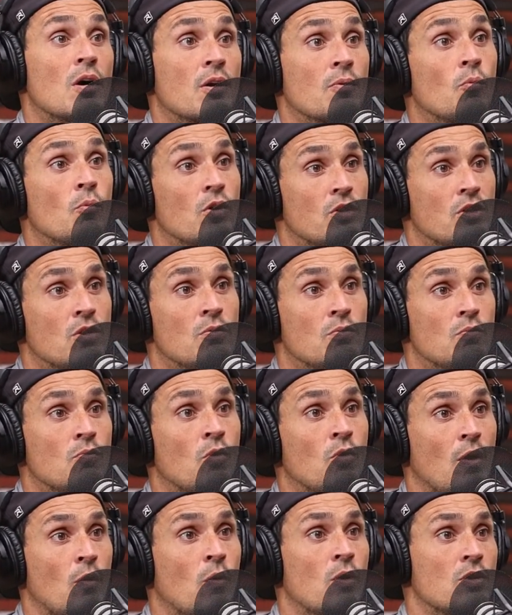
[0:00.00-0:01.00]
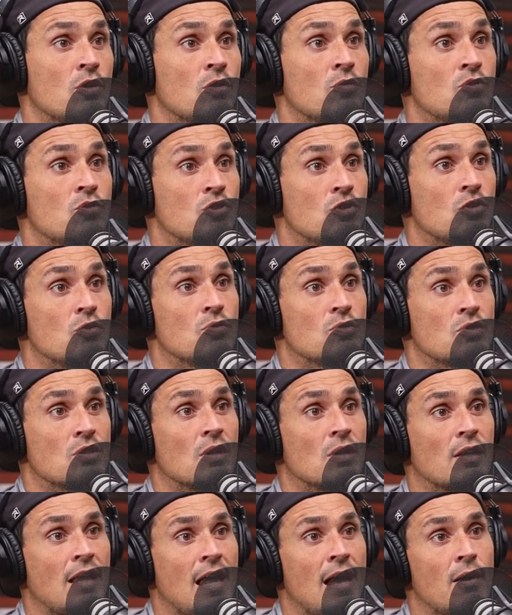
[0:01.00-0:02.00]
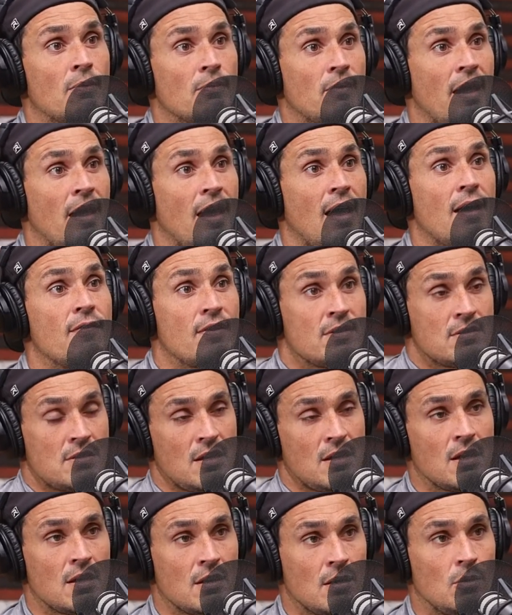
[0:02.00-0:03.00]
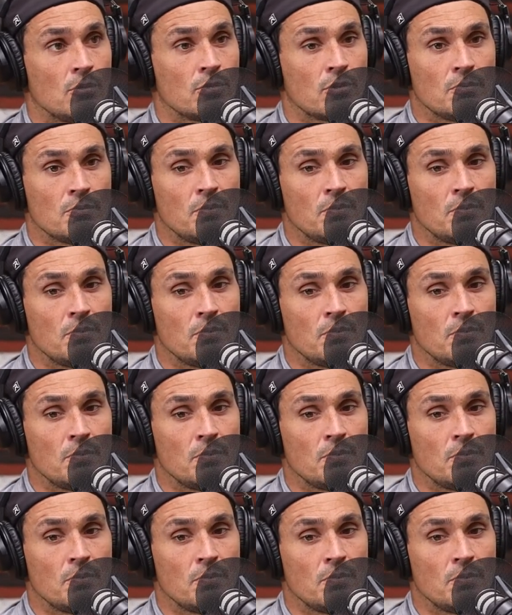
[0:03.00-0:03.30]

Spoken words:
on what you choose to allow them to have as they get older.